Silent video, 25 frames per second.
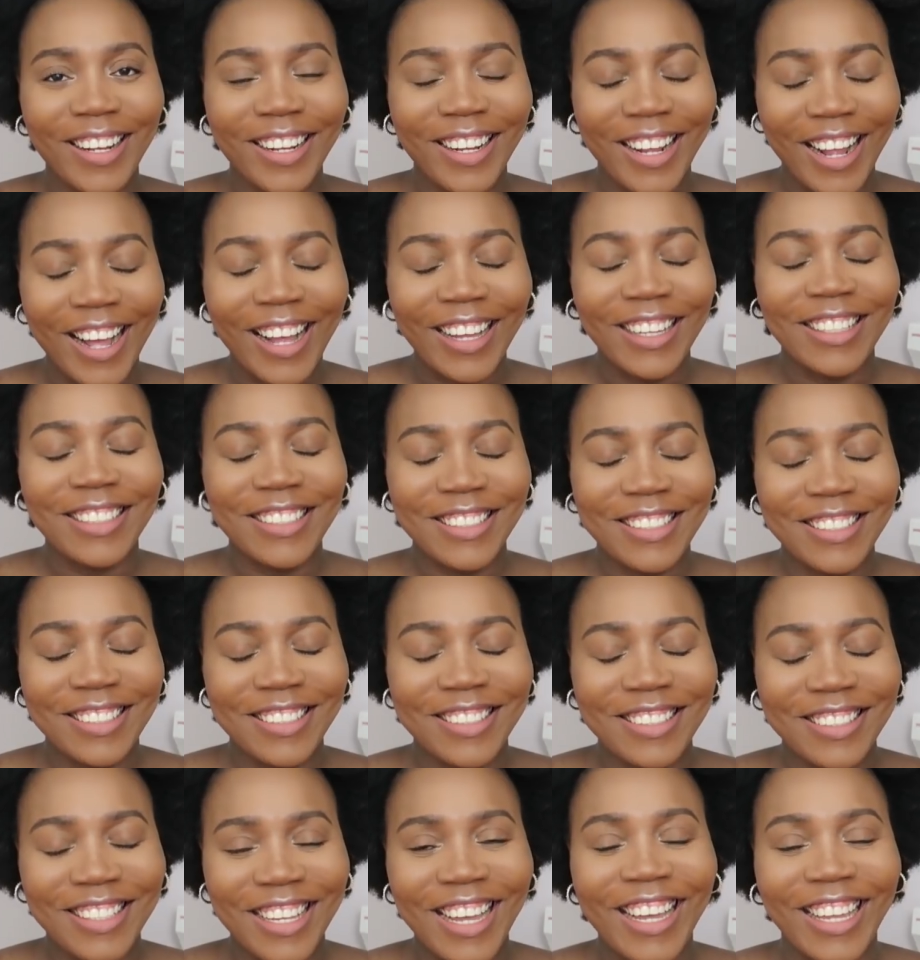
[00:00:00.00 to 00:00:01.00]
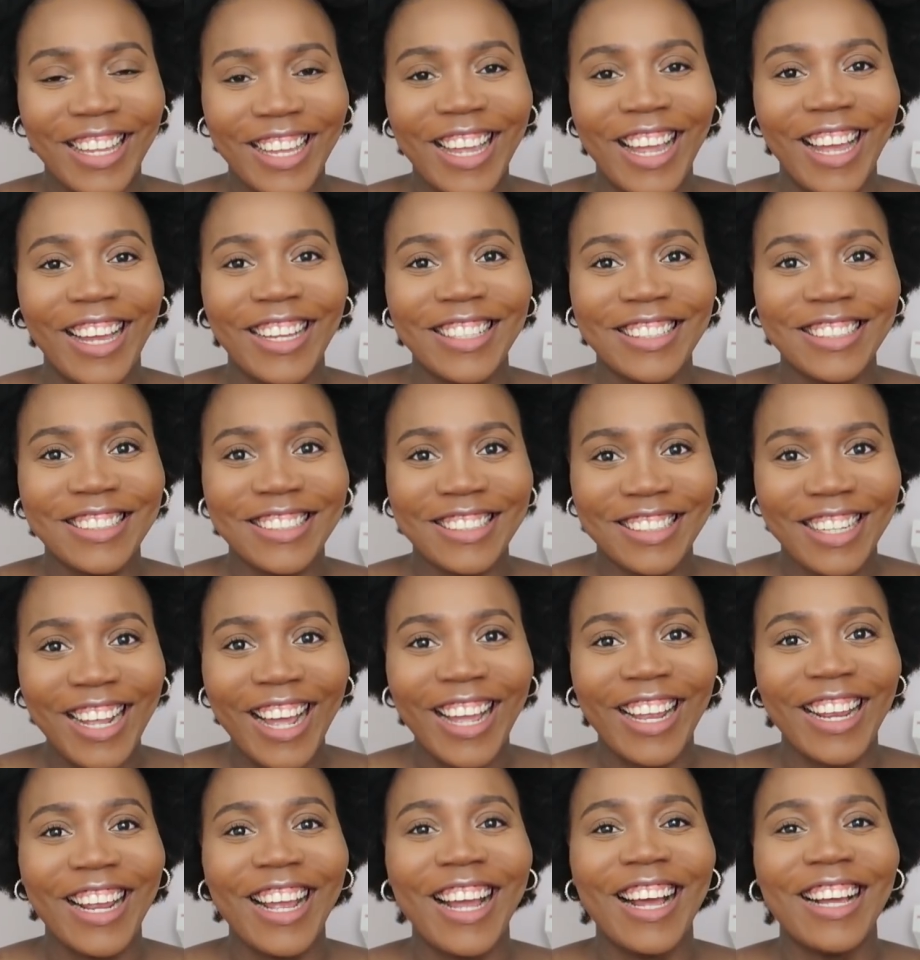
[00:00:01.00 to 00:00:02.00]
guys i can't
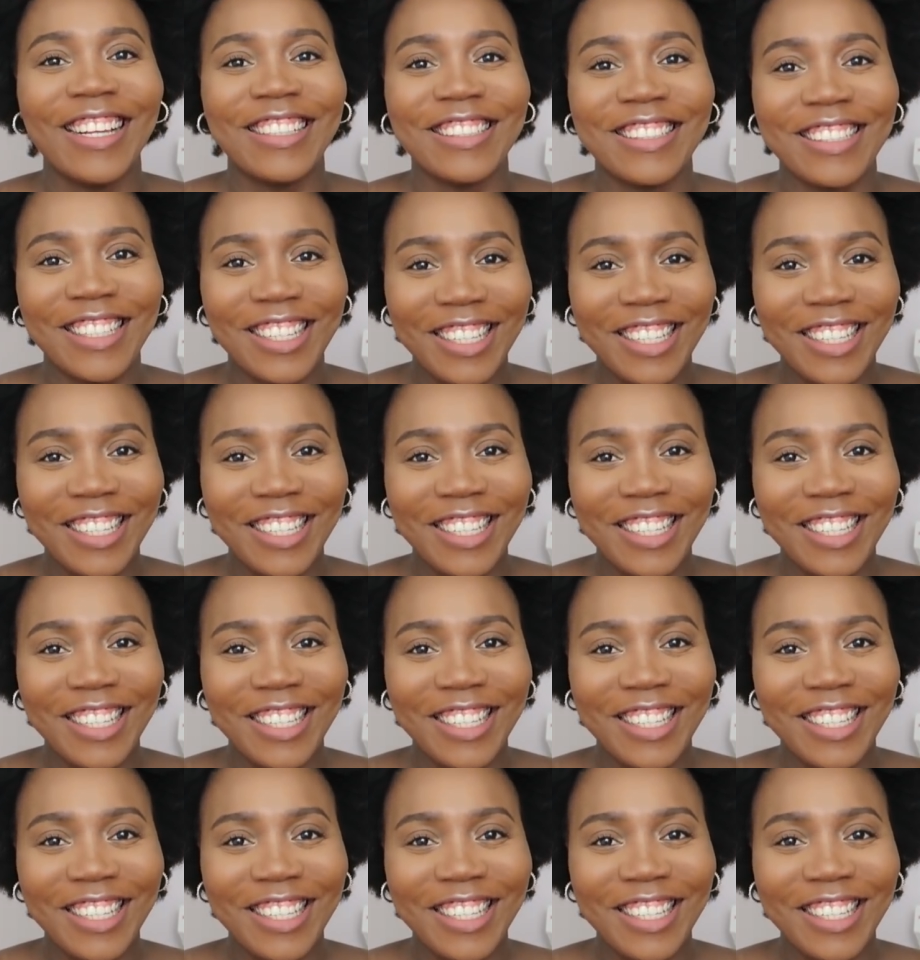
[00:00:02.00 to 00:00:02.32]
i can't